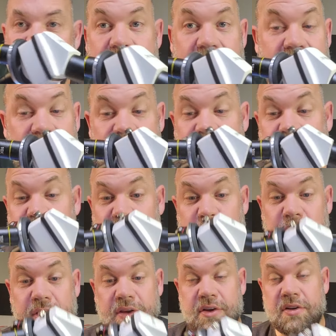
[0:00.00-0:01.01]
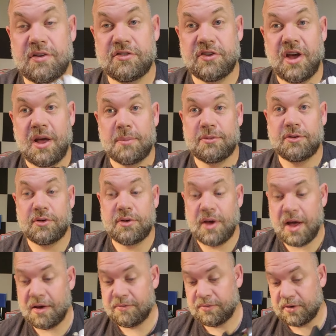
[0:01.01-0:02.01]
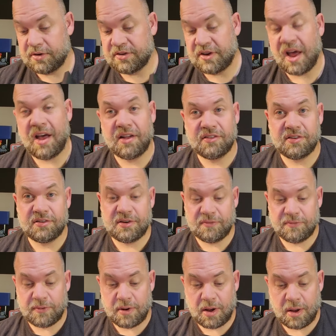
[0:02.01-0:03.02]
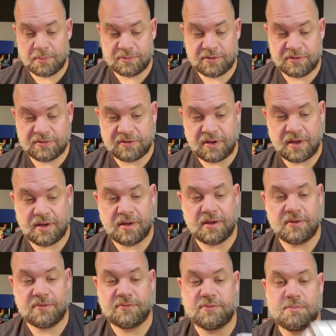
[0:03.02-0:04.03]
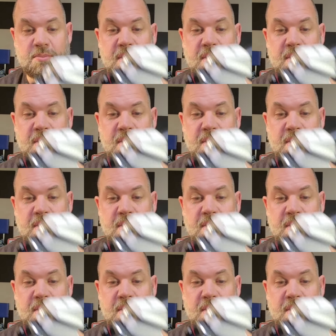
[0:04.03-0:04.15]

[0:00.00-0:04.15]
and it does a really good job. So you have tons of different options of